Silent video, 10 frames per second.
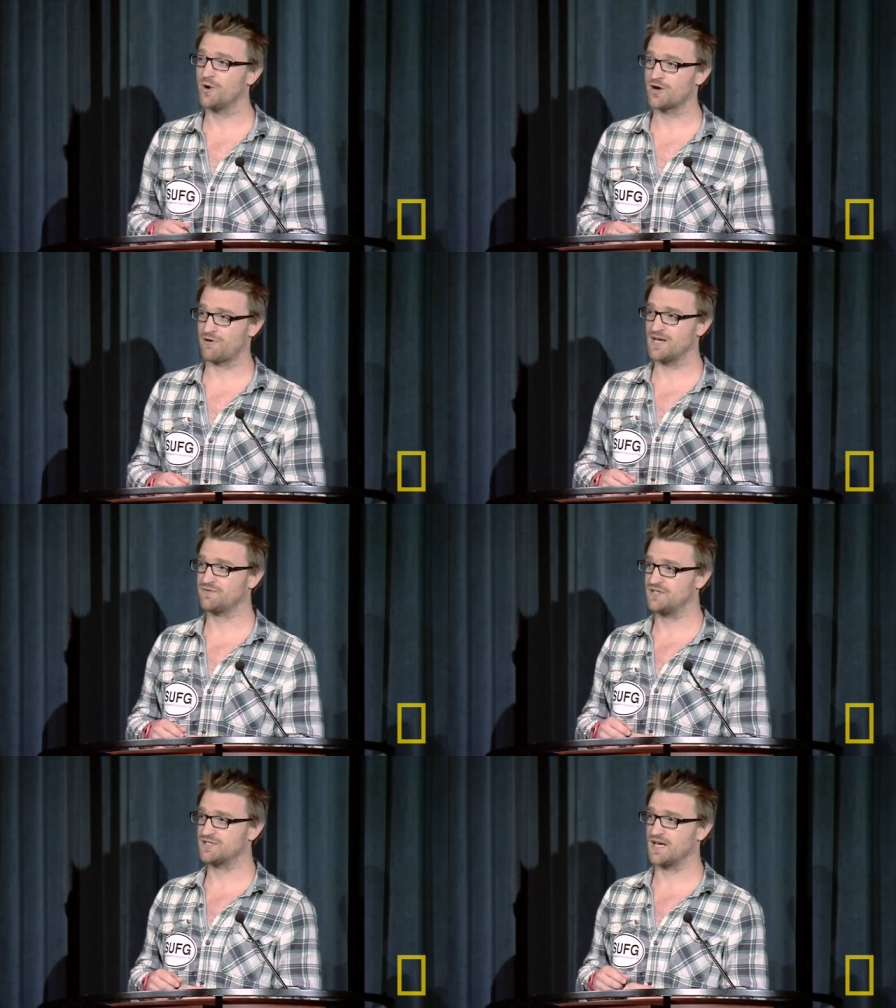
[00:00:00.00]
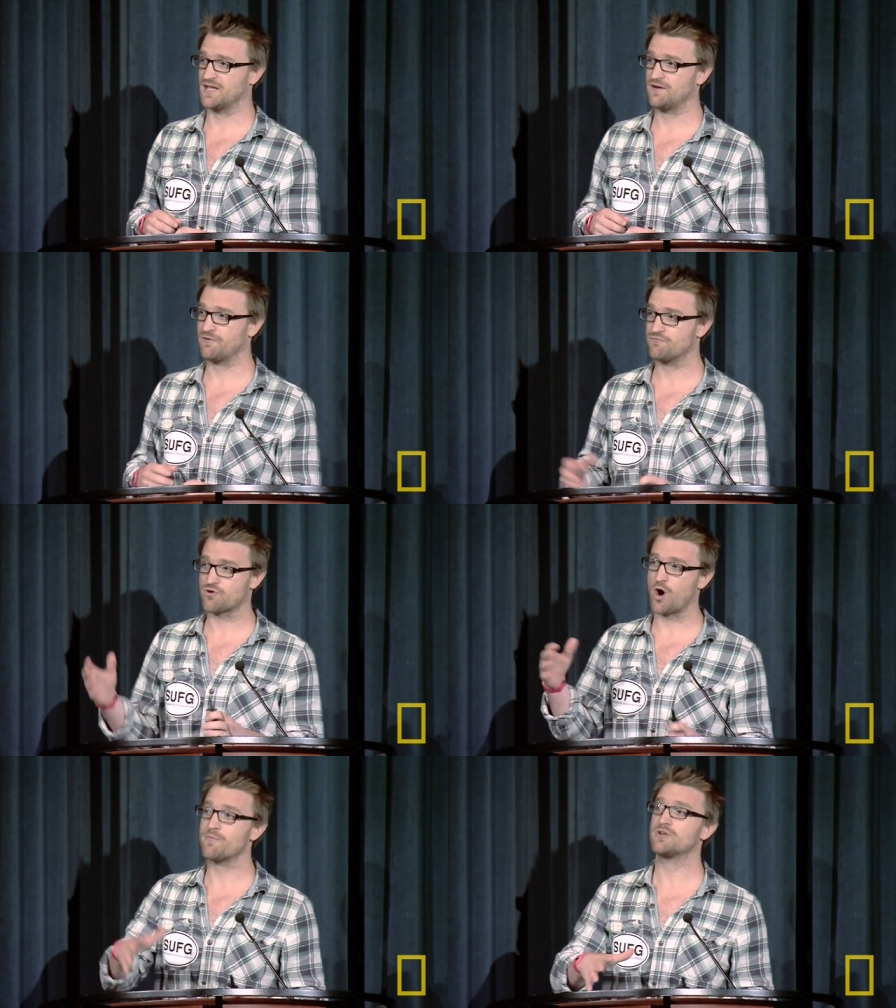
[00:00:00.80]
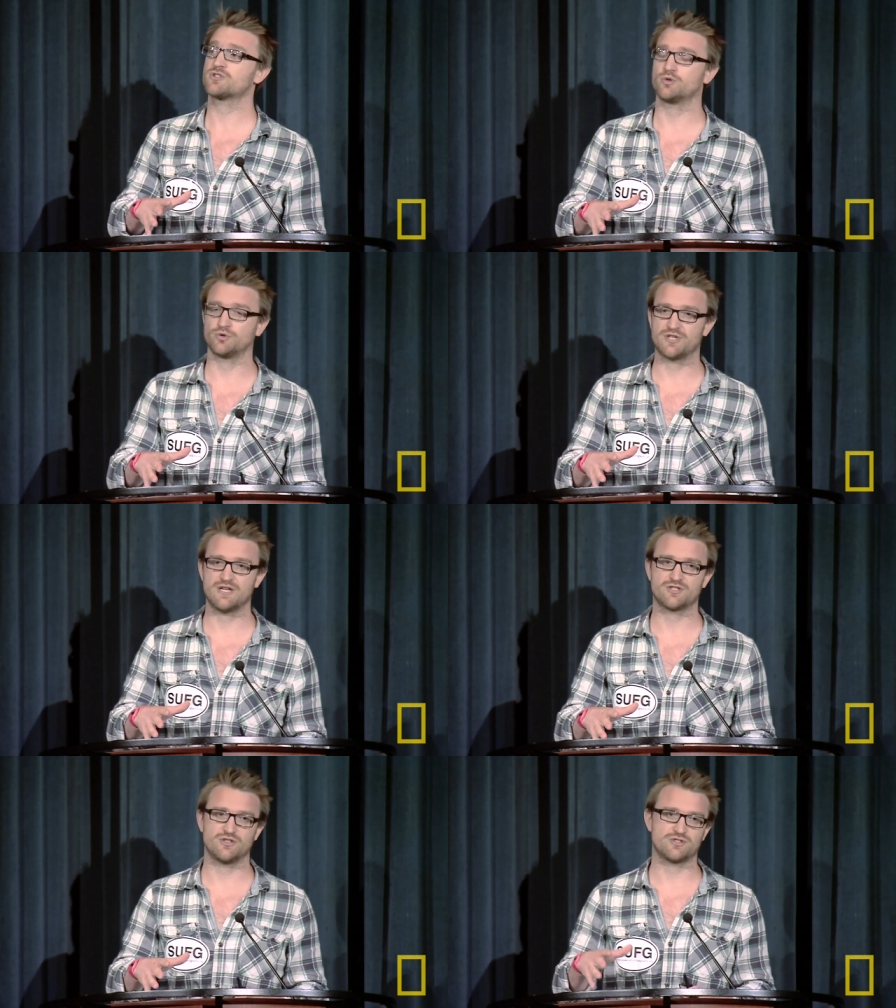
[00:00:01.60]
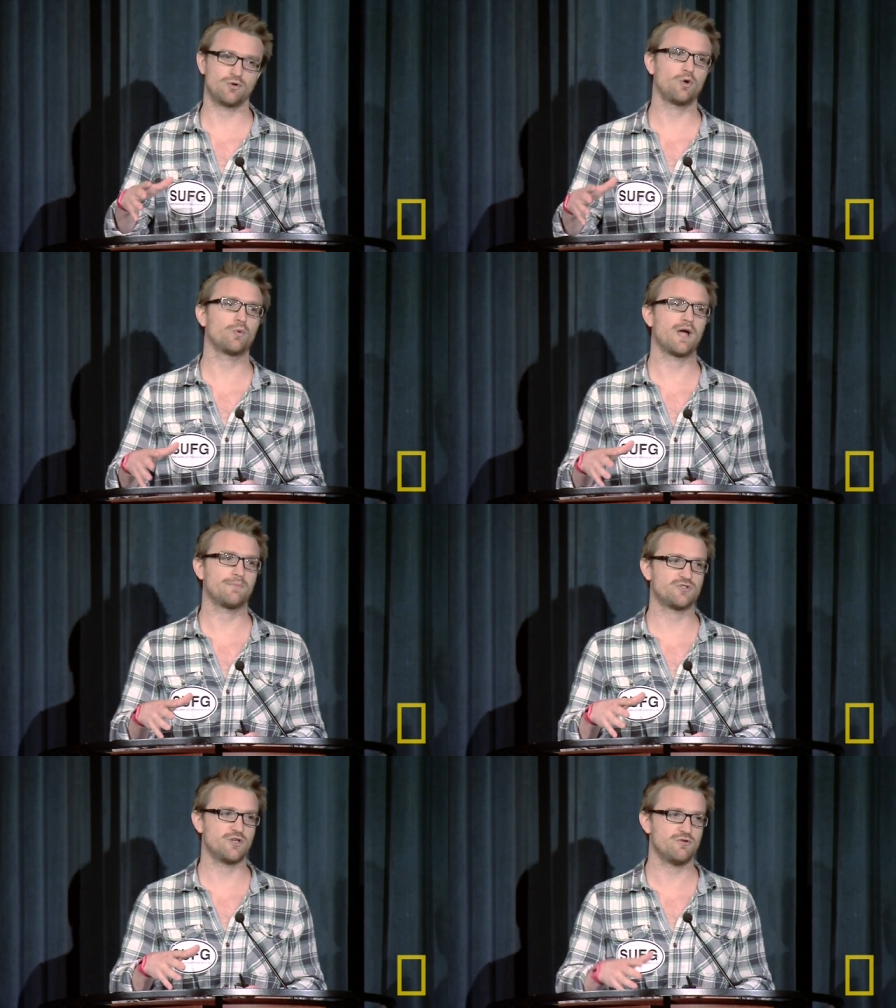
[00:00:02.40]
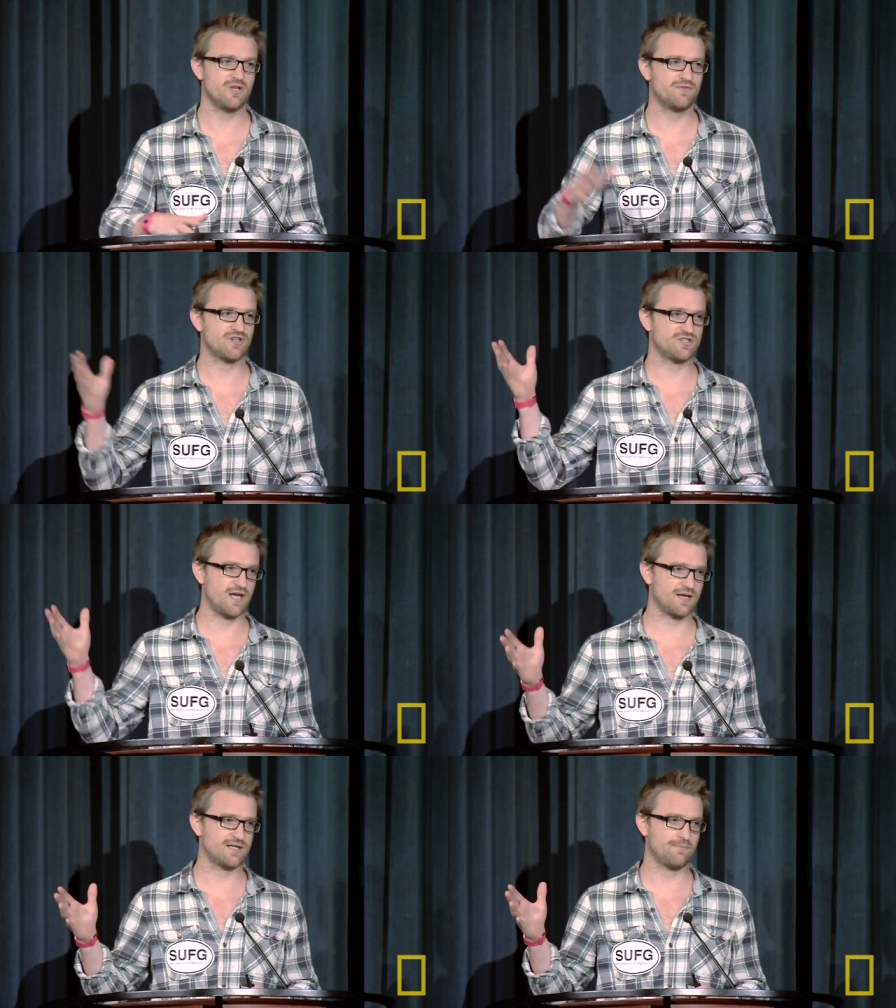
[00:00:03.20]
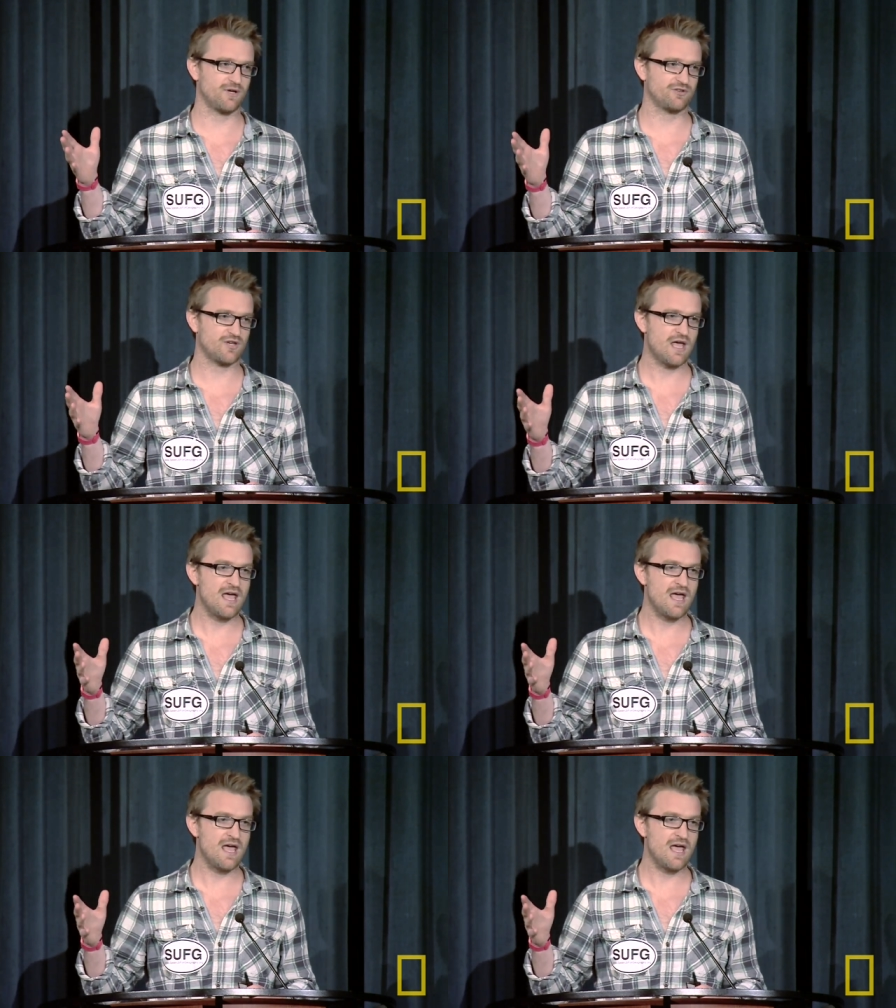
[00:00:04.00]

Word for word: work creatively together from primary school teachers all the way up to university academics,